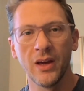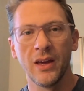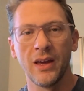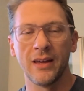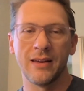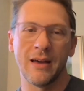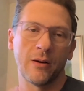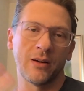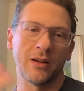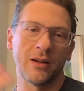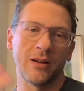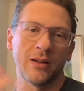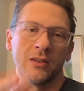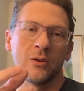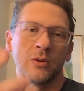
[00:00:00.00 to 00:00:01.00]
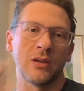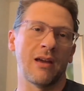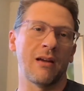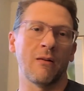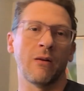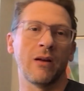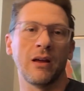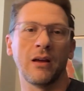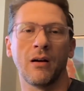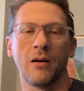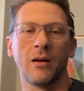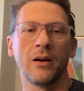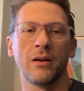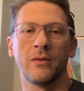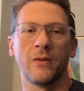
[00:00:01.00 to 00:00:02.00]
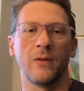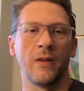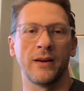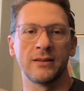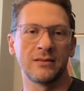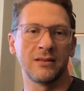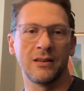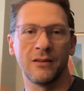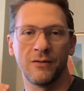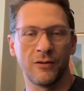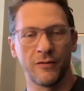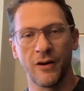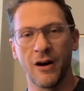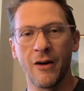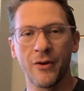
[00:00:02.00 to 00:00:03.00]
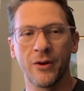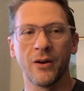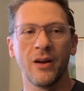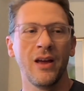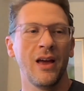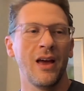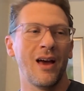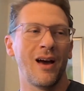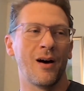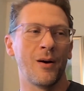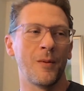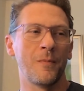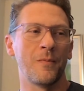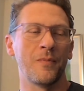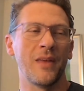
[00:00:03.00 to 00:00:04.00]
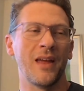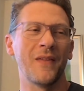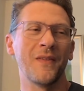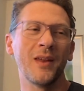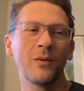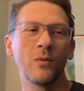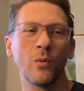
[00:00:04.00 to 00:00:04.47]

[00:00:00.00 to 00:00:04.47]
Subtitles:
and how can you carry on the legacy of your father? And then